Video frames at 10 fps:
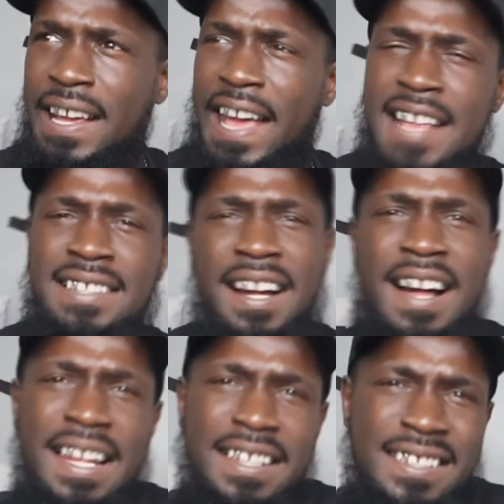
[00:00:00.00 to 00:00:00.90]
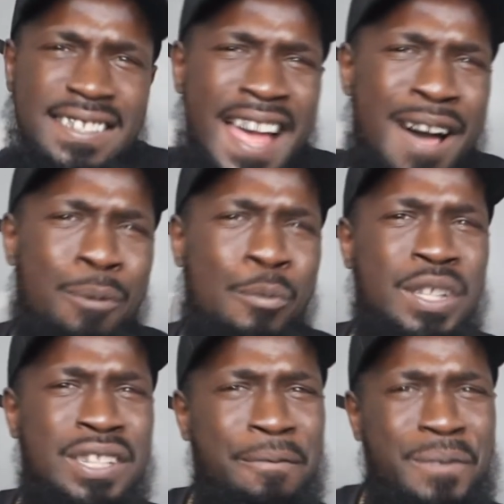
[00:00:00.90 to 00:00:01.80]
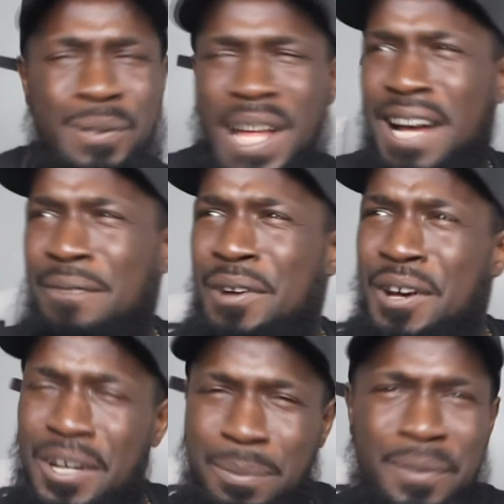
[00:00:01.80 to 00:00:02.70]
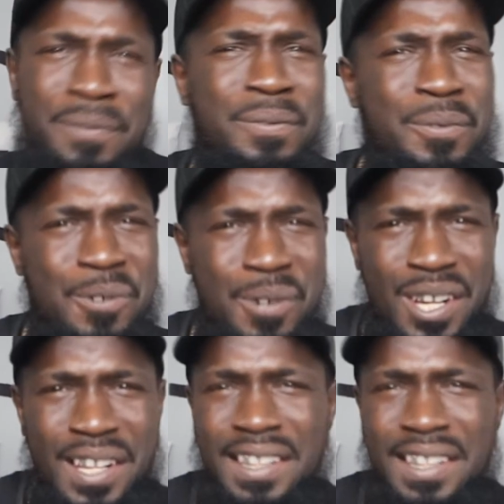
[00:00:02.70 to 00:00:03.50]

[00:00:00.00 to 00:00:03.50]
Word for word: It has that kind of sound which I feel like I've heard before,